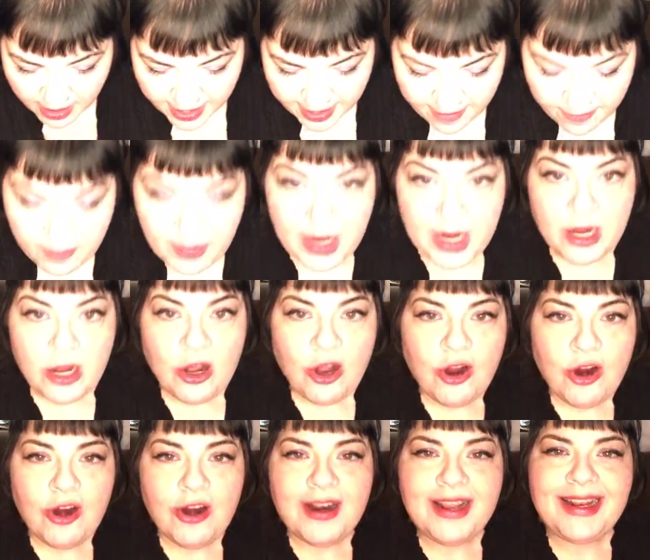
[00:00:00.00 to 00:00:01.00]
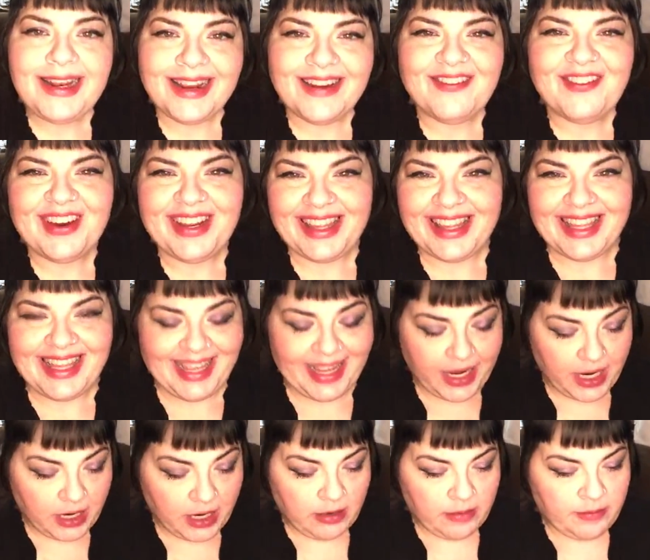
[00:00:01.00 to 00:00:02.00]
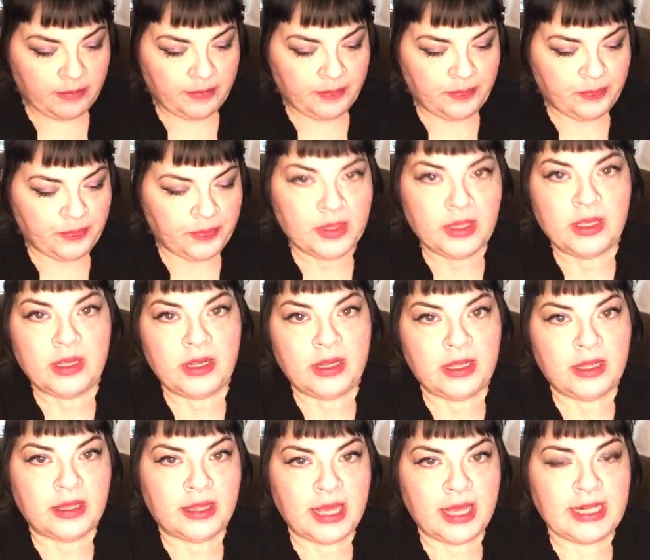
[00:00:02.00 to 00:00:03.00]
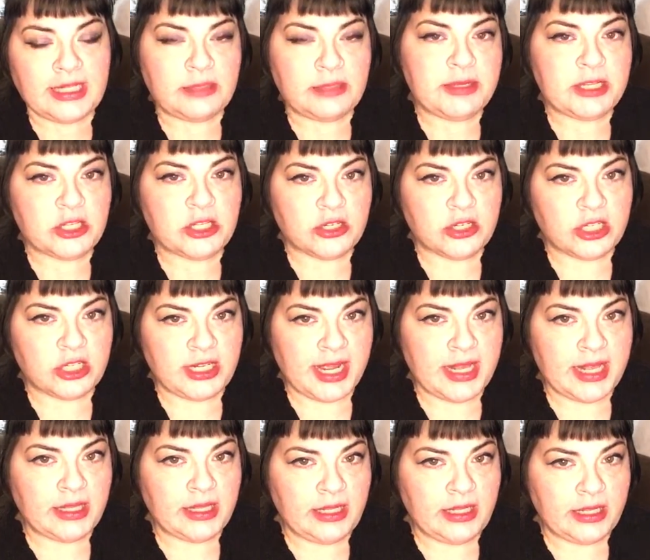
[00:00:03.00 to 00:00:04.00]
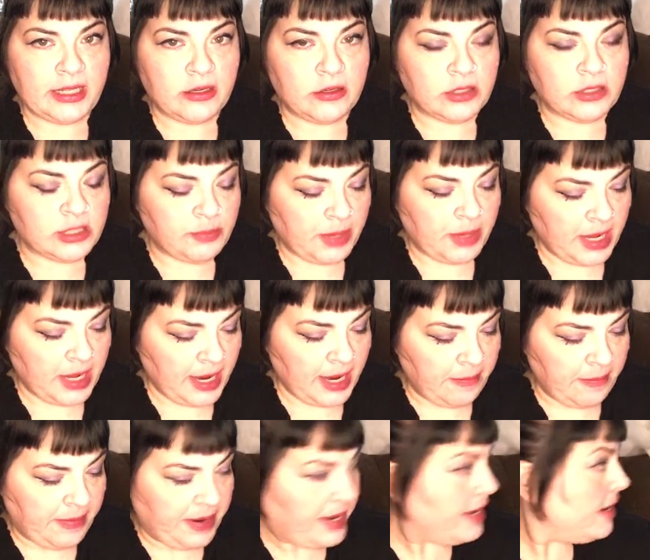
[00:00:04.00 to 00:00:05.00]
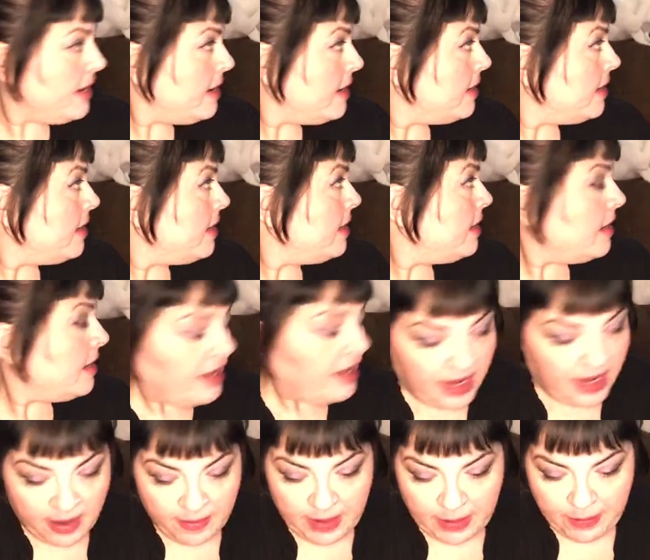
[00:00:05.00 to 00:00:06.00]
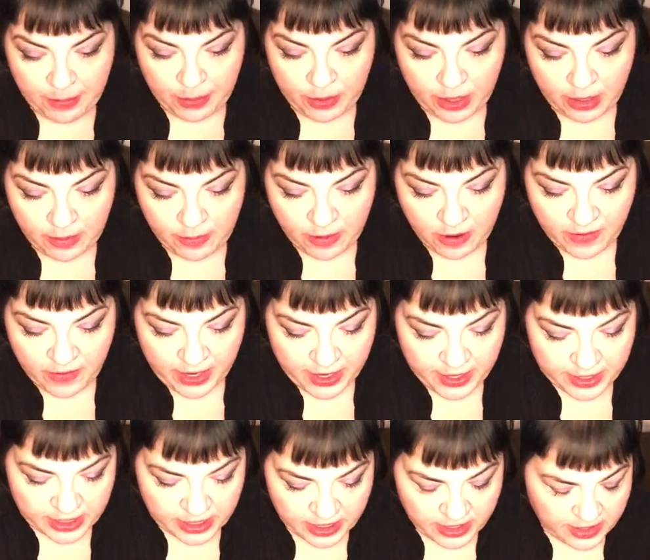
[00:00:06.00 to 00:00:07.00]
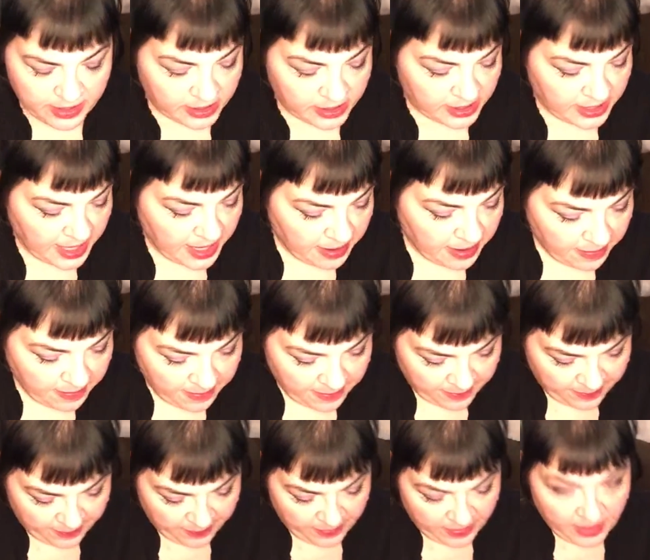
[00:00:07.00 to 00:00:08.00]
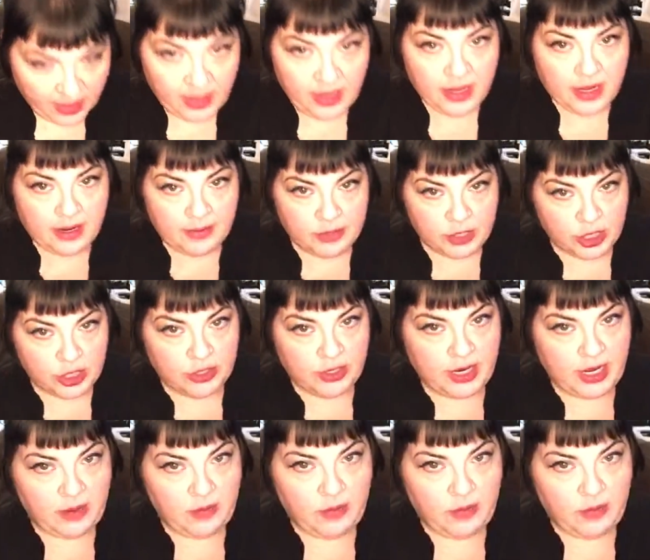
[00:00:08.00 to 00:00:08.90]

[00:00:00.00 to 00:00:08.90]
I have my card and everything. That's Mr. Stanley Littles behind me. I may pull him over here so you can see him. I'm sure he